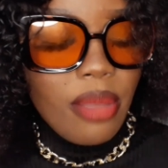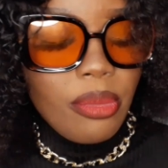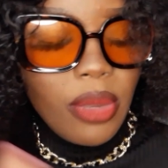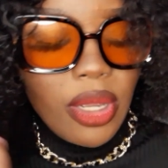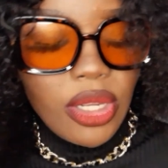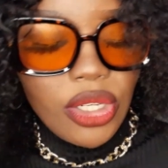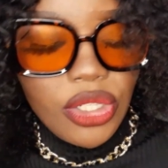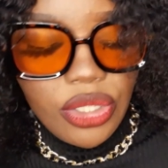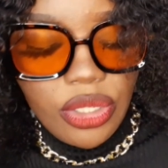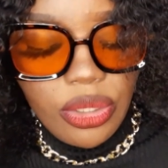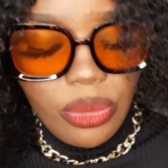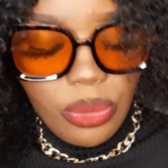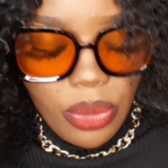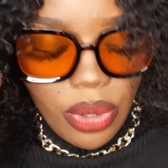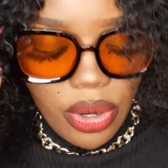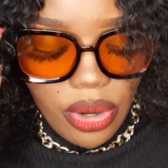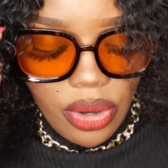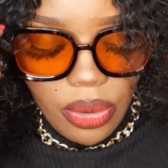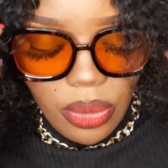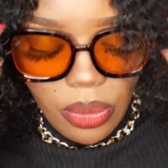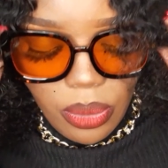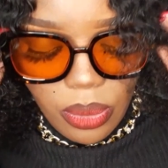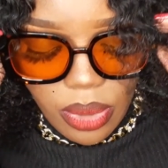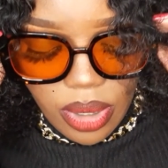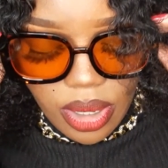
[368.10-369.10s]
actually
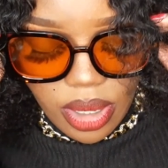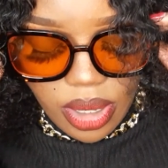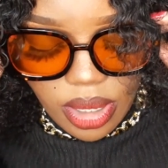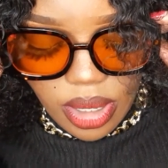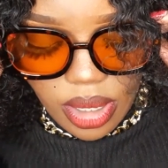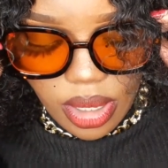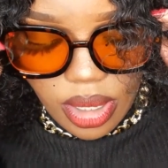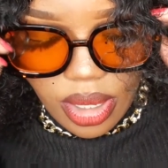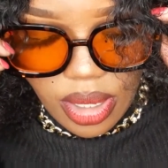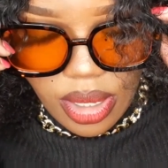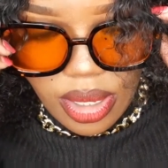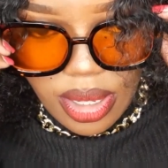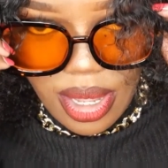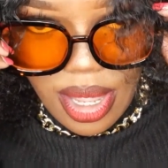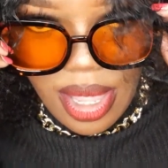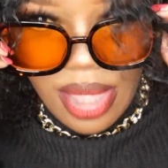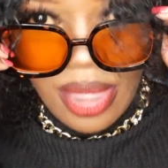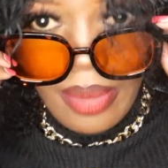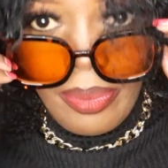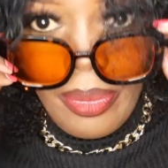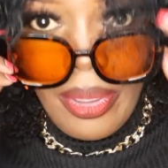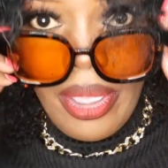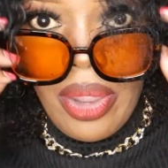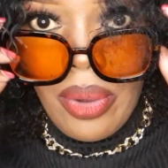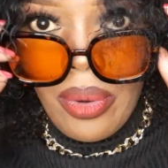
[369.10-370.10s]
wearing the other
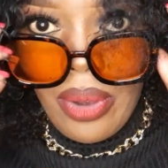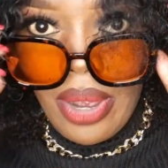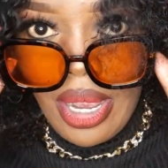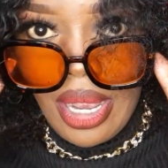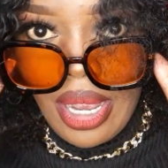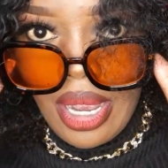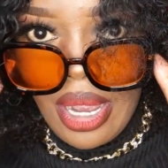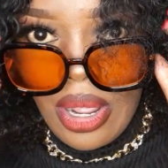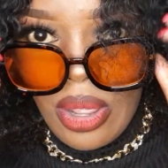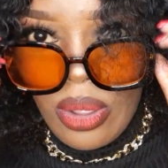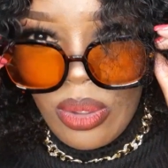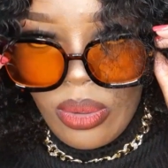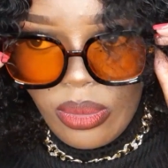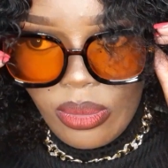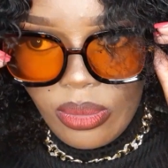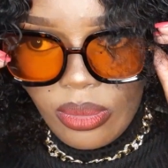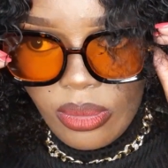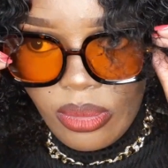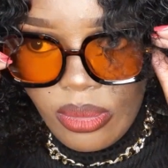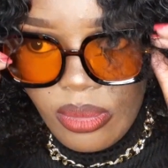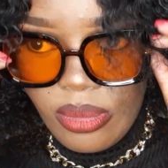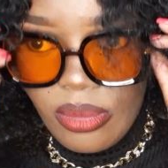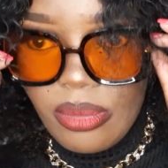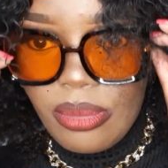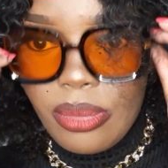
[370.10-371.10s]
pair right now,
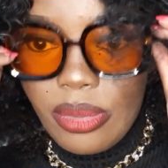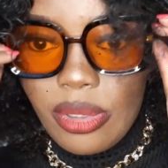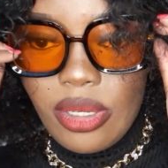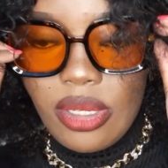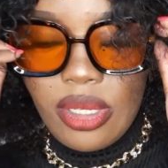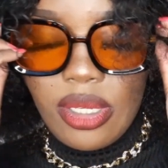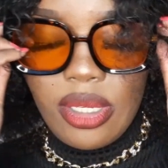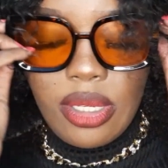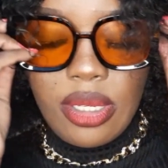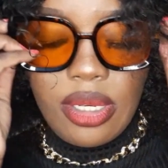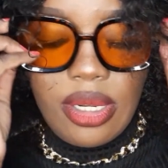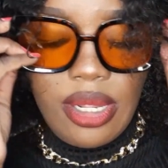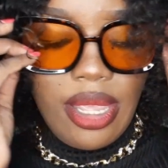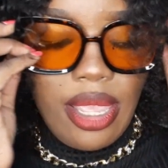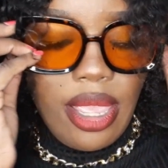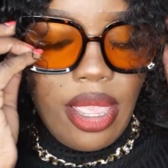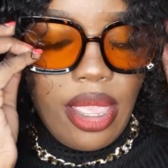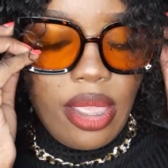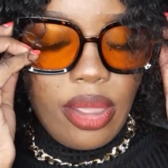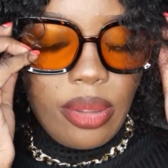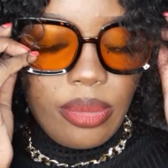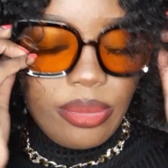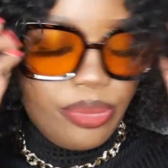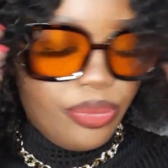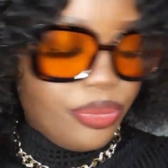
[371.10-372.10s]
but yeah,